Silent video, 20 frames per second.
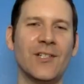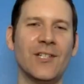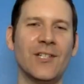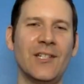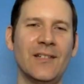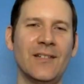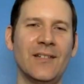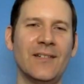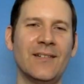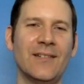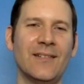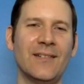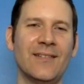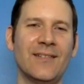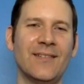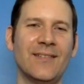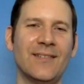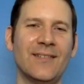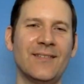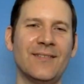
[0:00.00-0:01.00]
what they thrive
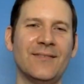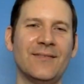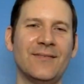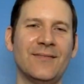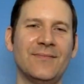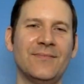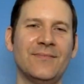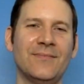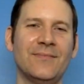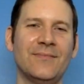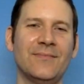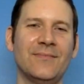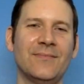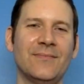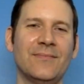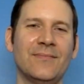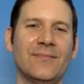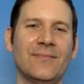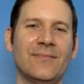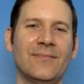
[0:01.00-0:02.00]
upon, you know.
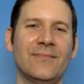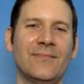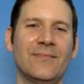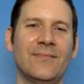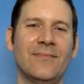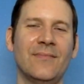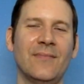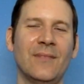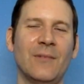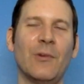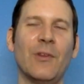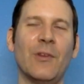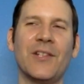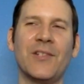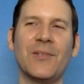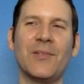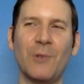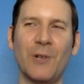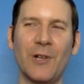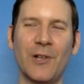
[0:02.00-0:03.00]
Well,
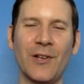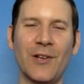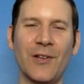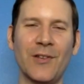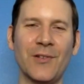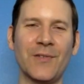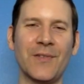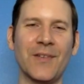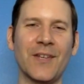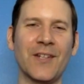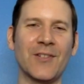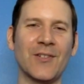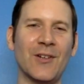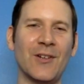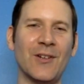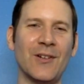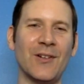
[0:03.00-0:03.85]
that's one of the other But things. that ain't a